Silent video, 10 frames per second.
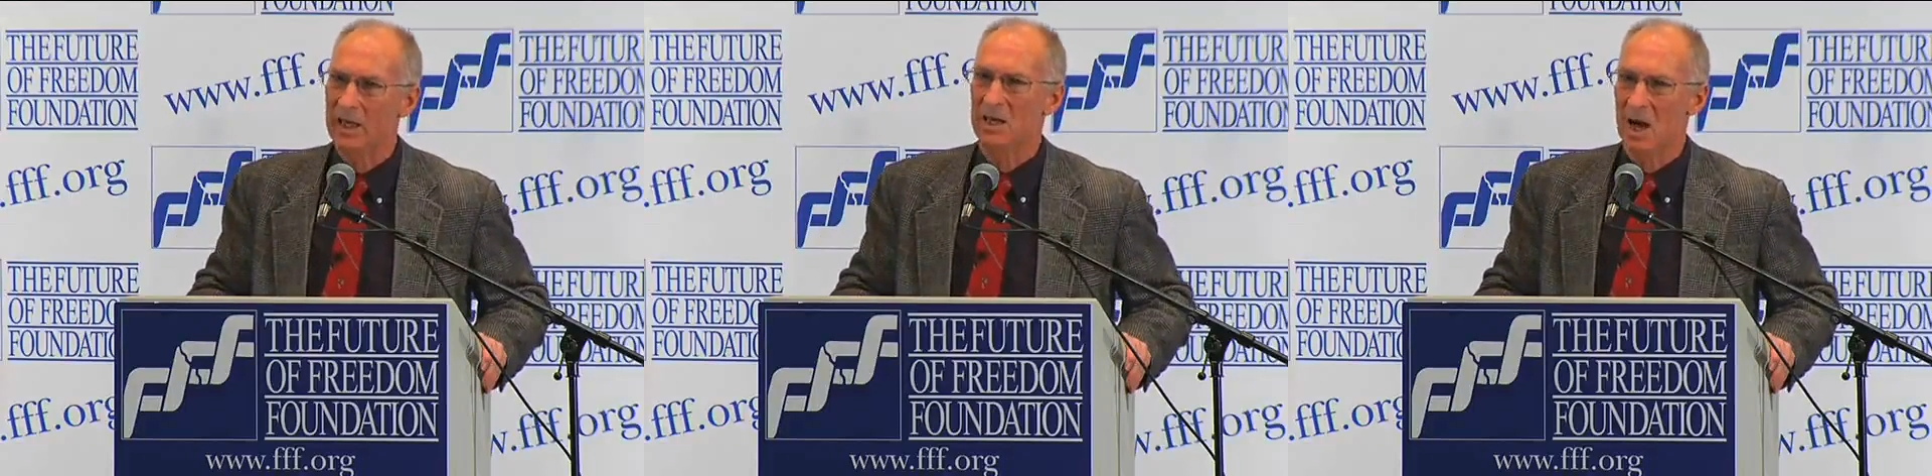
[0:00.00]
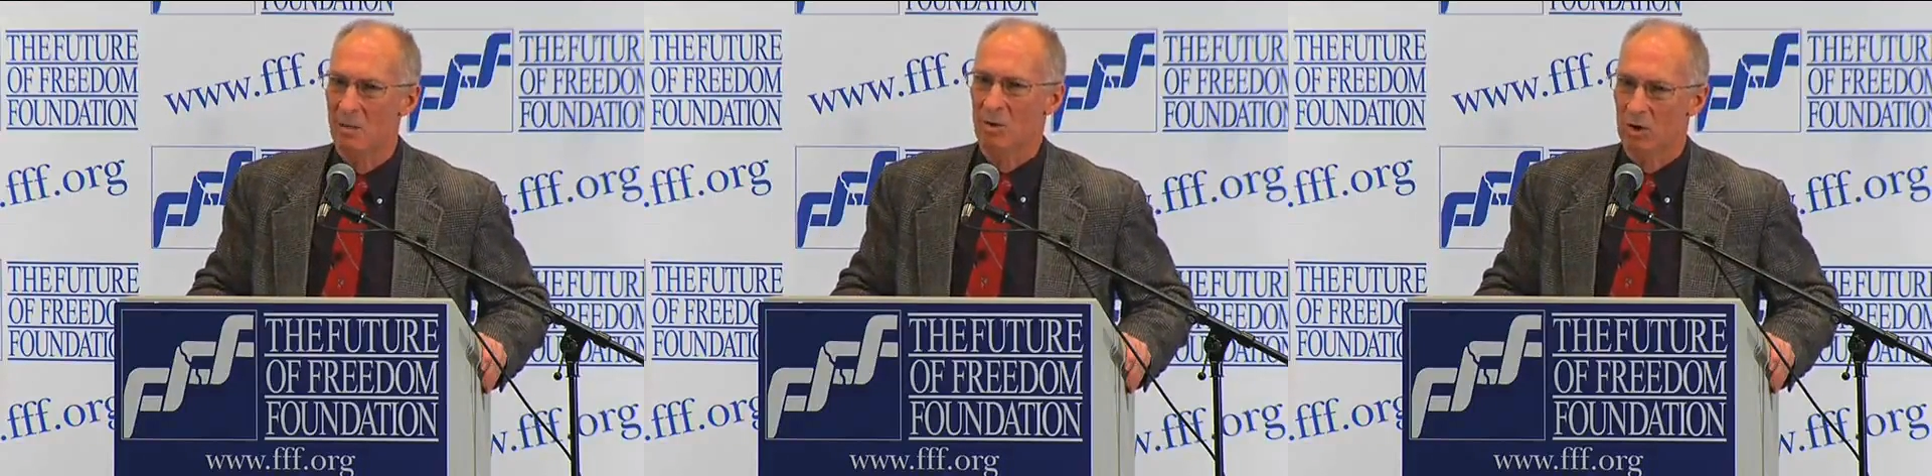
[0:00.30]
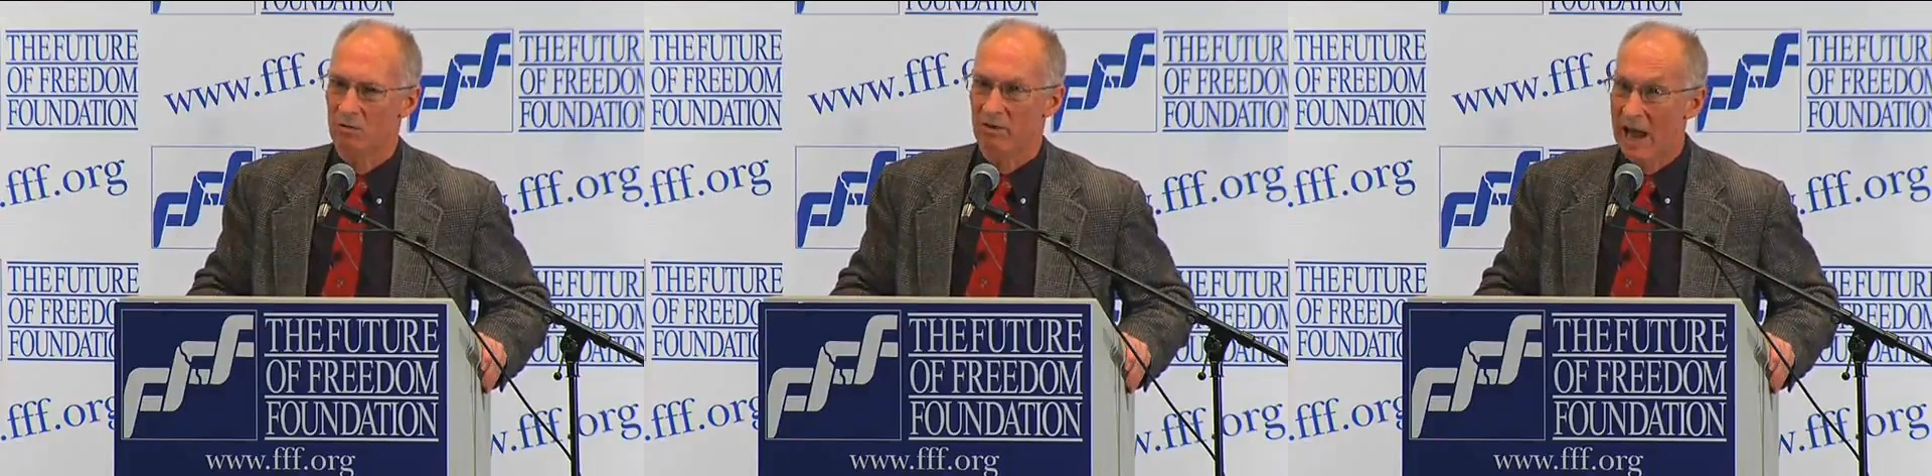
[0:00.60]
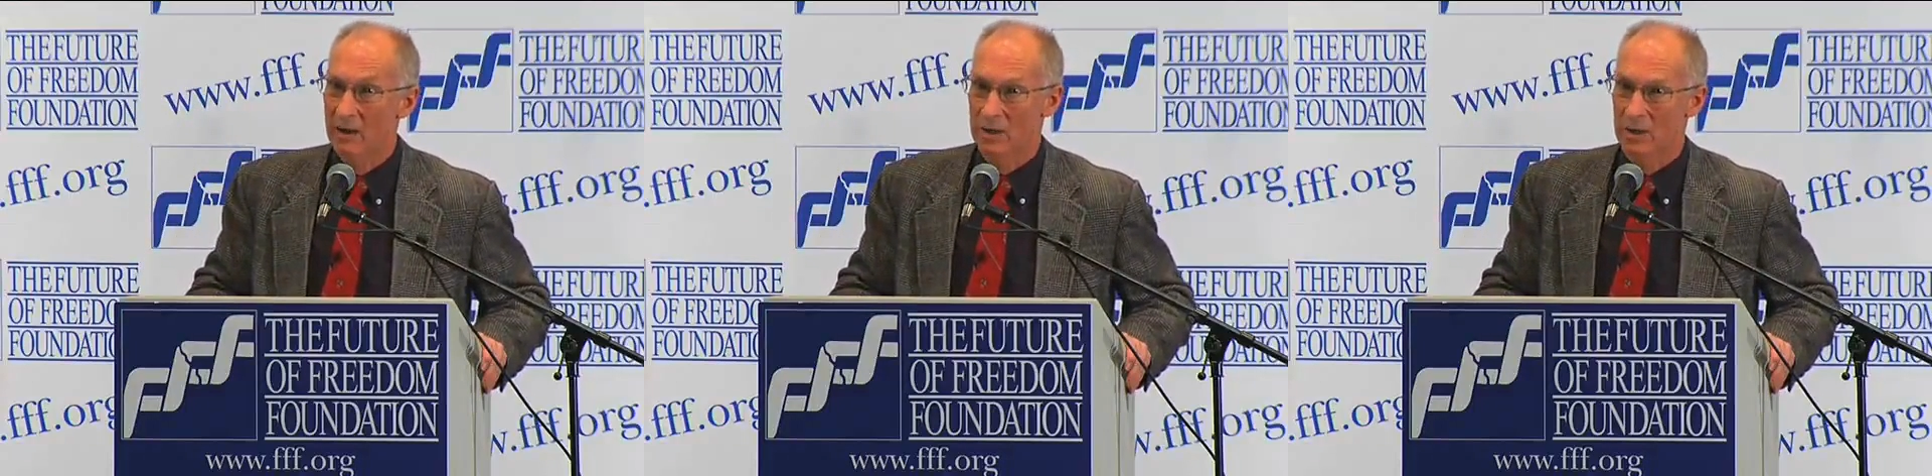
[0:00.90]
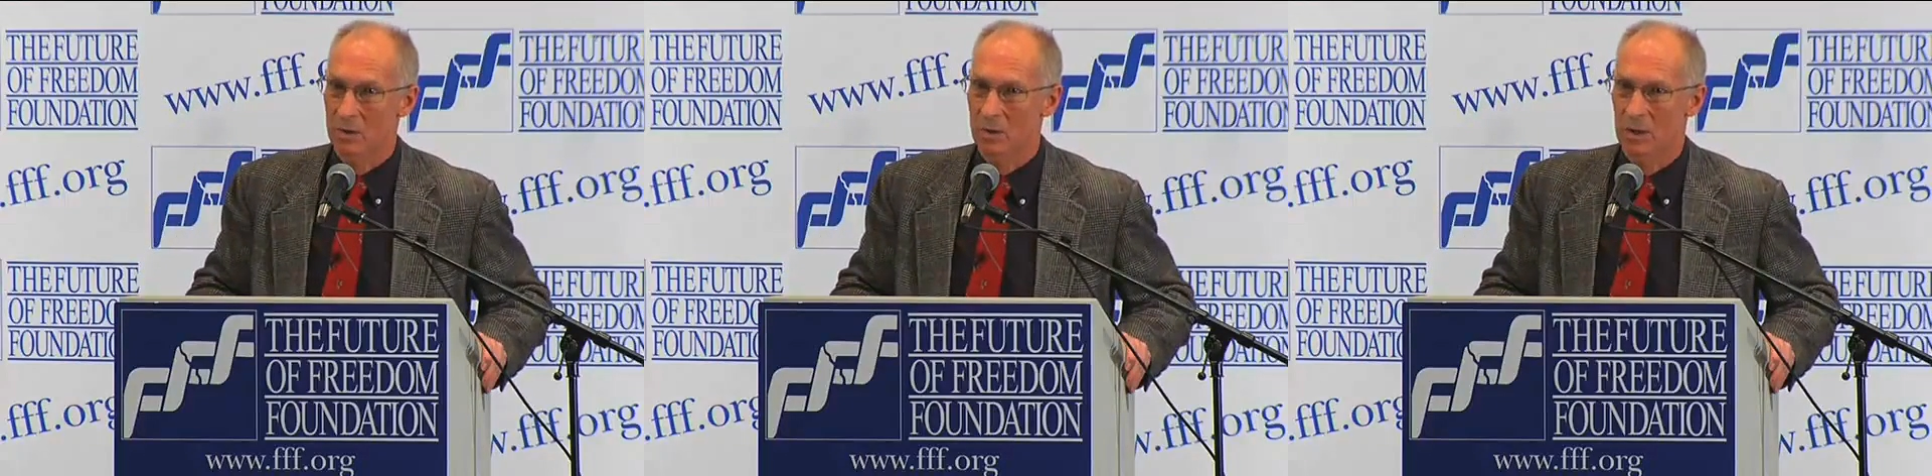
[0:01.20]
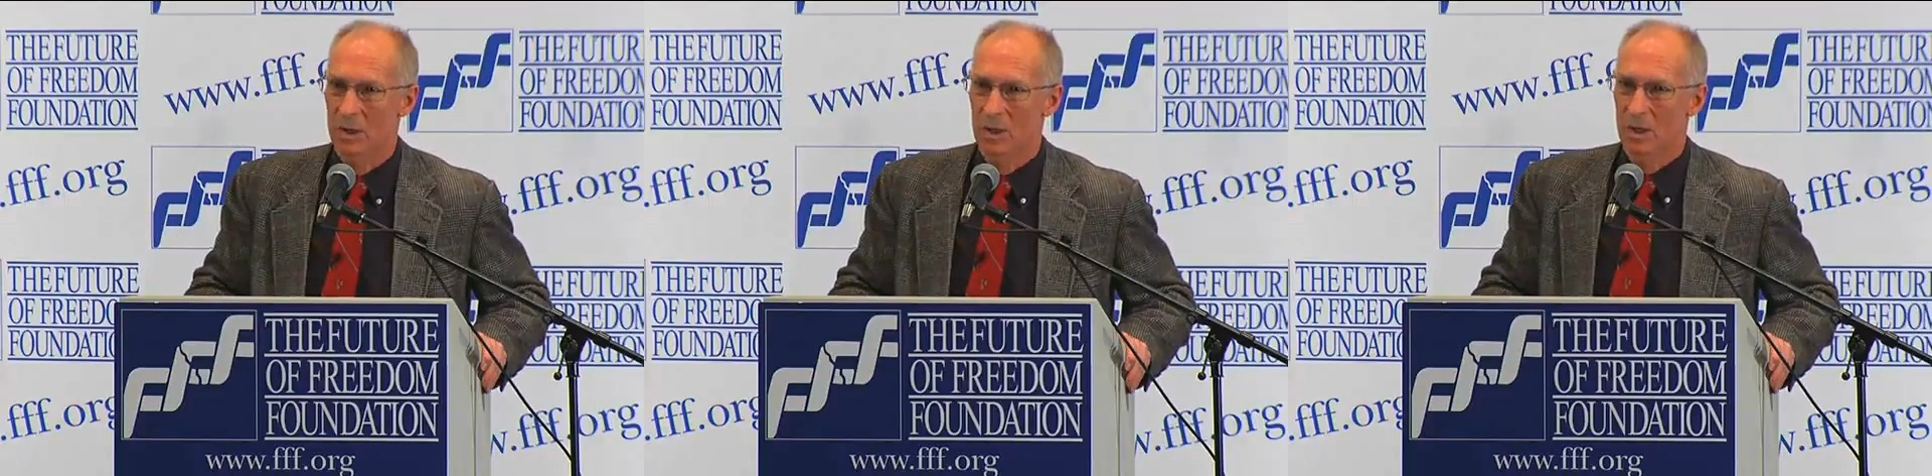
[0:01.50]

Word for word: in nominal value